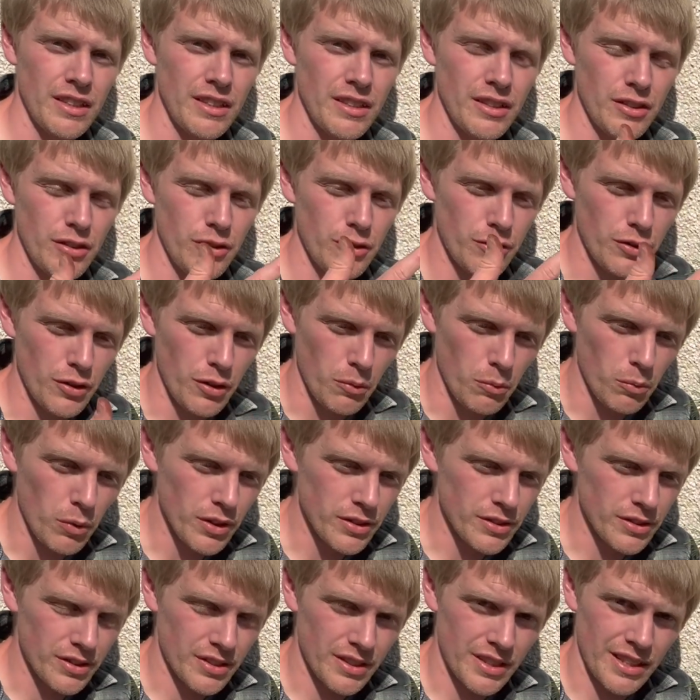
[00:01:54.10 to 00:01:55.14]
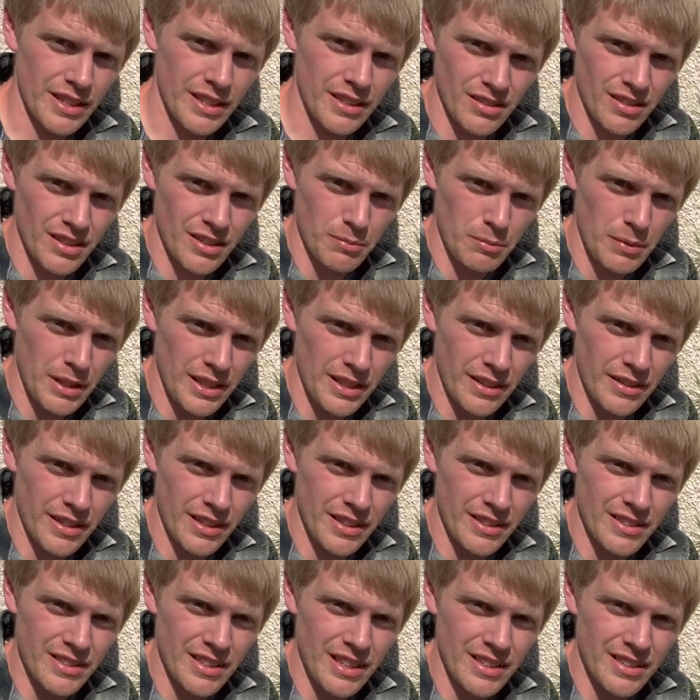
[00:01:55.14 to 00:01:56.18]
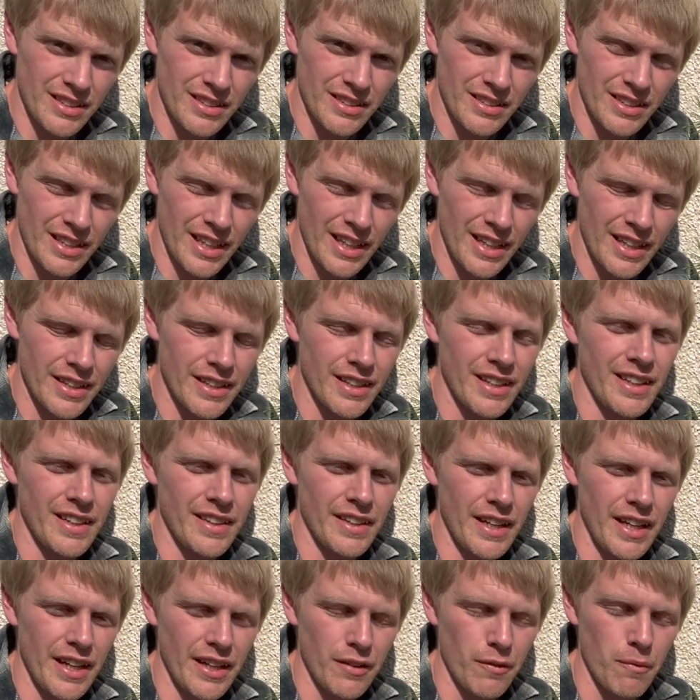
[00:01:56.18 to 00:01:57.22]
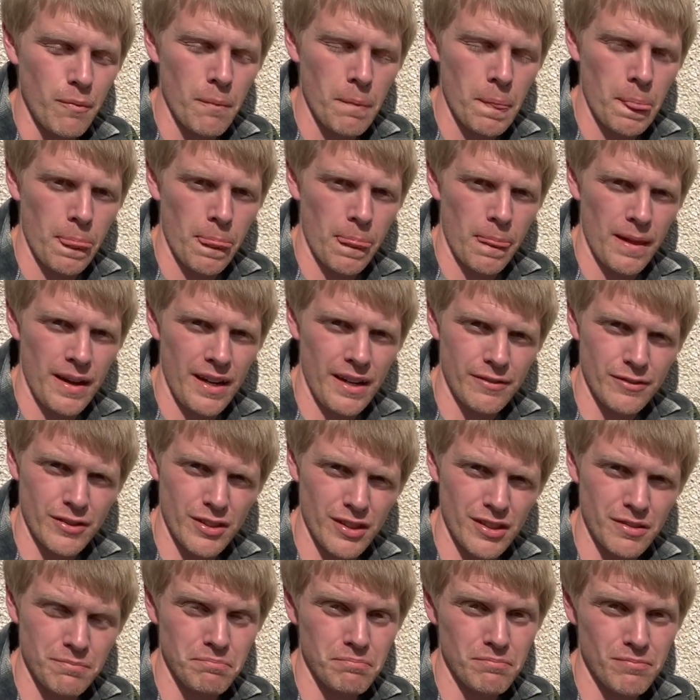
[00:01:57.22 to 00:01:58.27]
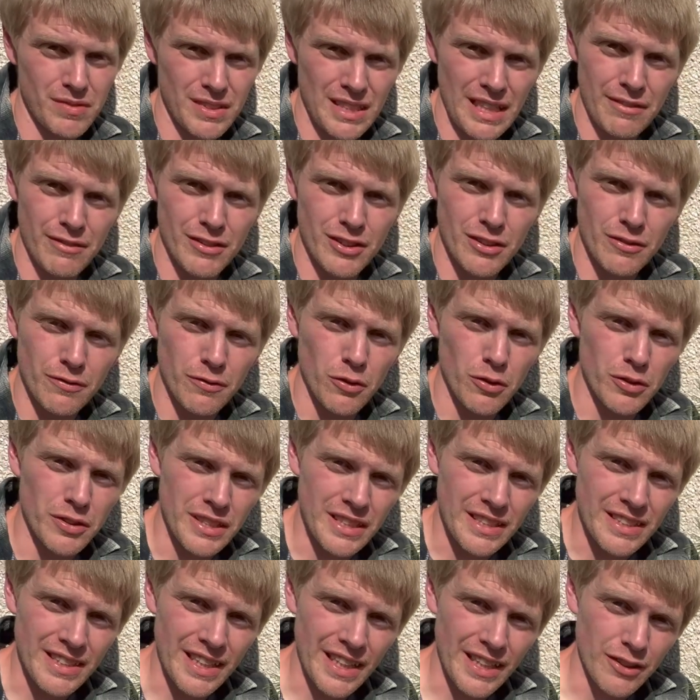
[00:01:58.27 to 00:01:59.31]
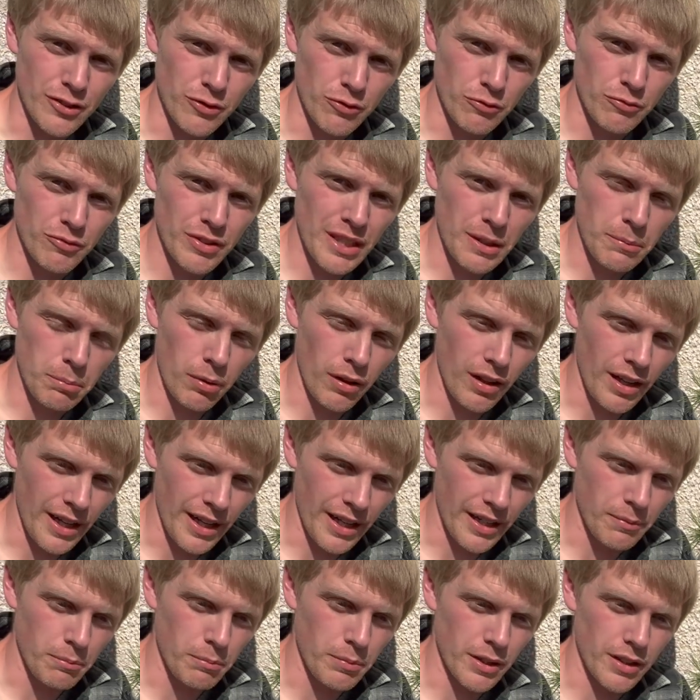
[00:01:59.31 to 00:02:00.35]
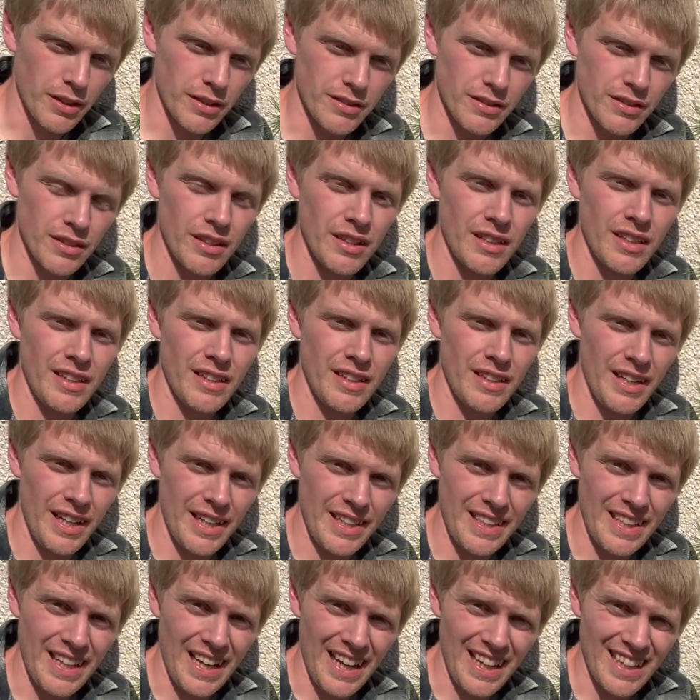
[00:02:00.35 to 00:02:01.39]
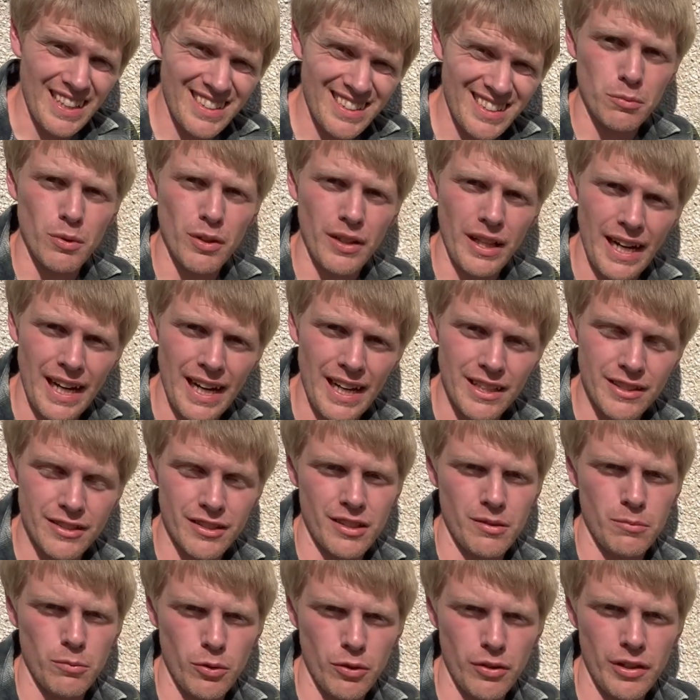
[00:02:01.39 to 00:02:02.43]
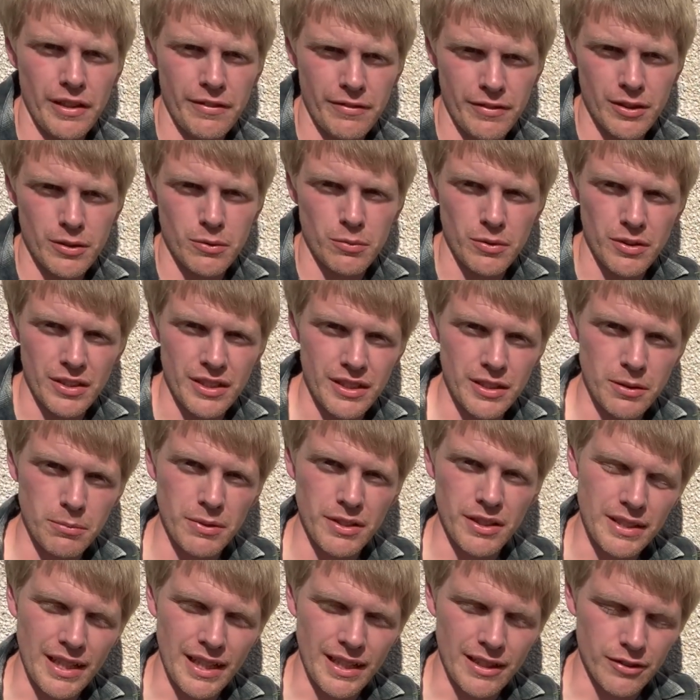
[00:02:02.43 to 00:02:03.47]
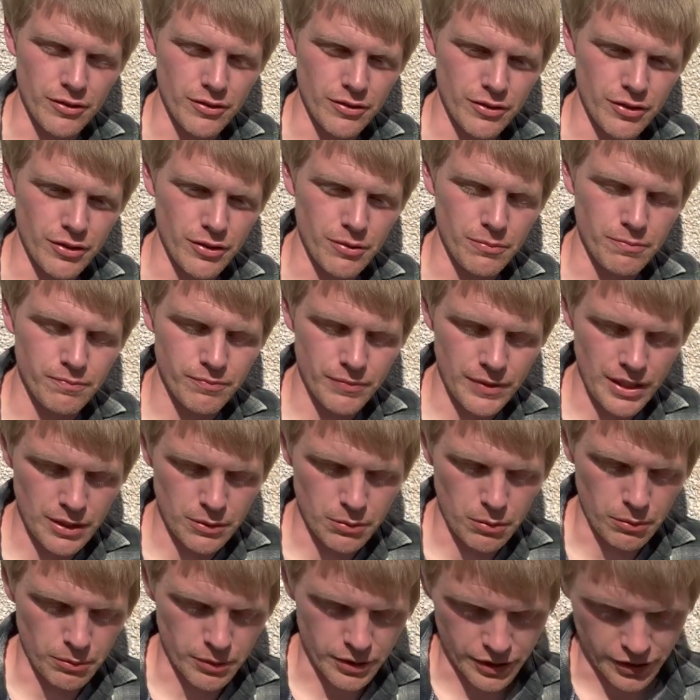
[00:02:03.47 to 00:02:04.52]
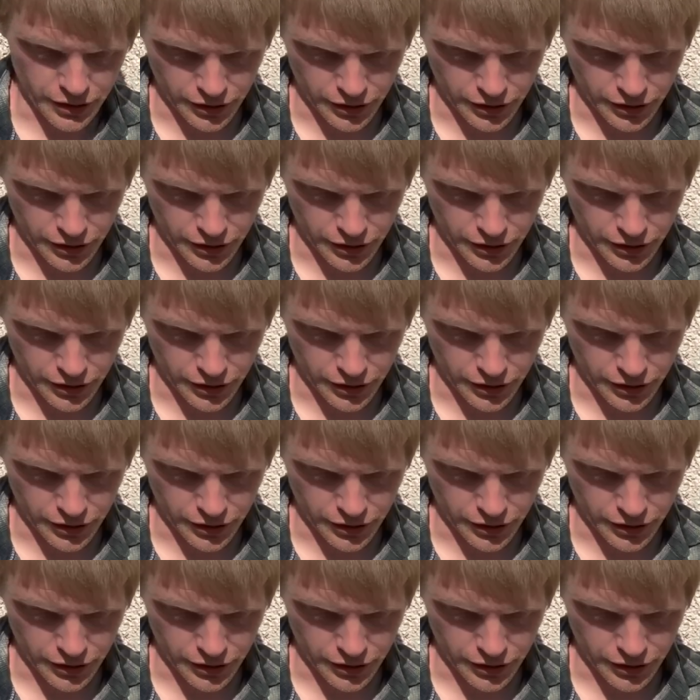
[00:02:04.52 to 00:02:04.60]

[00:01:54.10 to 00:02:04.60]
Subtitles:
You do it once to kill as many of the insects as you can, and then after 7 to 14 days you reapply because any eggs will hatch and more aphids will need to be tackled. So that's what we're going